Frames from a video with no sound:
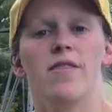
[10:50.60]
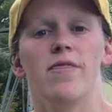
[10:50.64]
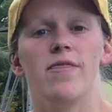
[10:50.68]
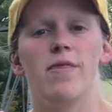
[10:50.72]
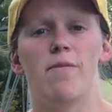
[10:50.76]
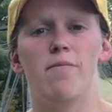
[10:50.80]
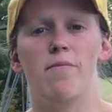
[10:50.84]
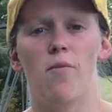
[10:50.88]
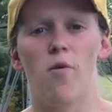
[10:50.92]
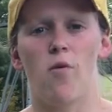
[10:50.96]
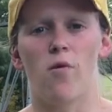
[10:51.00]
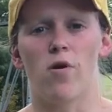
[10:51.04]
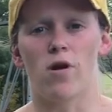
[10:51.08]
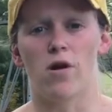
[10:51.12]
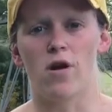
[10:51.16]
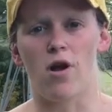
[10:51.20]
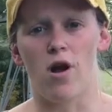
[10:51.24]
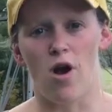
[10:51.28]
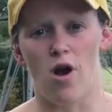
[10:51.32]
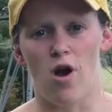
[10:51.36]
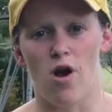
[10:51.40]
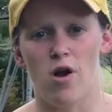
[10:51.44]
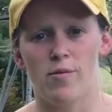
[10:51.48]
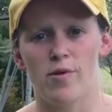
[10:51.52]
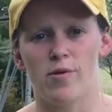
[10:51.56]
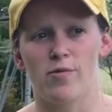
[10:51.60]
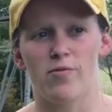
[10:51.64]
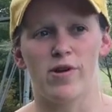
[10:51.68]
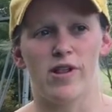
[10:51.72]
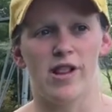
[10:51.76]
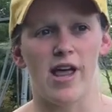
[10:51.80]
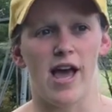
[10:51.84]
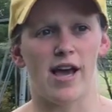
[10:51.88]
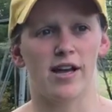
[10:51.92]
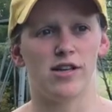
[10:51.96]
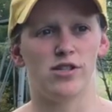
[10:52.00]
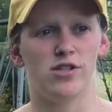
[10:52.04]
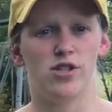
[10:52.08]
the more calm and
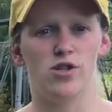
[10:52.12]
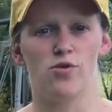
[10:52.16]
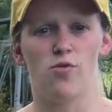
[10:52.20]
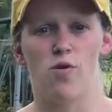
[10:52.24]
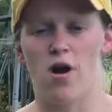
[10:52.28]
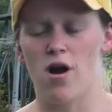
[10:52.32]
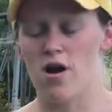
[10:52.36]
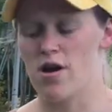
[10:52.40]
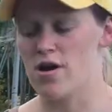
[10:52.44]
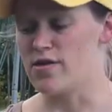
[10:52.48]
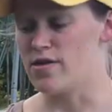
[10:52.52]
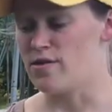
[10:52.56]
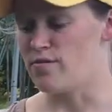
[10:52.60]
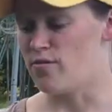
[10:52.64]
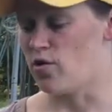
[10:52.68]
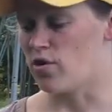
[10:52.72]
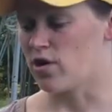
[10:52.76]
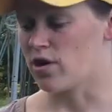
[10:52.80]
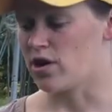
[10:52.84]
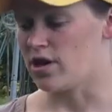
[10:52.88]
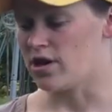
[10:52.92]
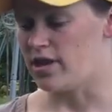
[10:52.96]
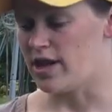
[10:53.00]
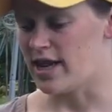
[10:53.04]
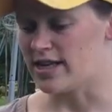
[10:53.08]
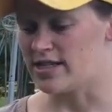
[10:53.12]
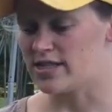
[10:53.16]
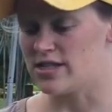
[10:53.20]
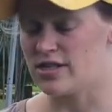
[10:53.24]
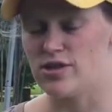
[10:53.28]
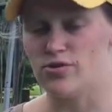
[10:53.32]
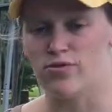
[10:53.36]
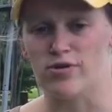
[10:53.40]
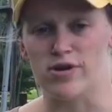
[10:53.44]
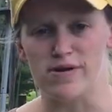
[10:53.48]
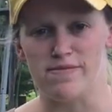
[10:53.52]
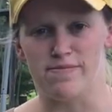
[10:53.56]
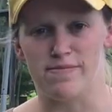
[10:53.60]
relaxed you are and the more collected
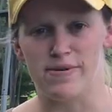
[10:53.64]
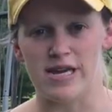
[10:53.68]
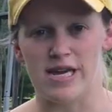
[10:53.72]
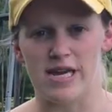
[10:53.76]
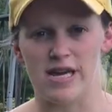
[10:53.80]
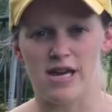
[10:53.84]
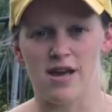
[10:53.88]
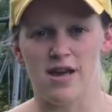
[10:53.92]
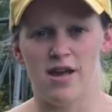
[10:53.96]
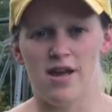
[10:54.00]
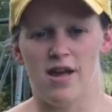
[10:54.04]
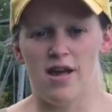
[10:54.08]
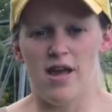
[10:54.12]
you can be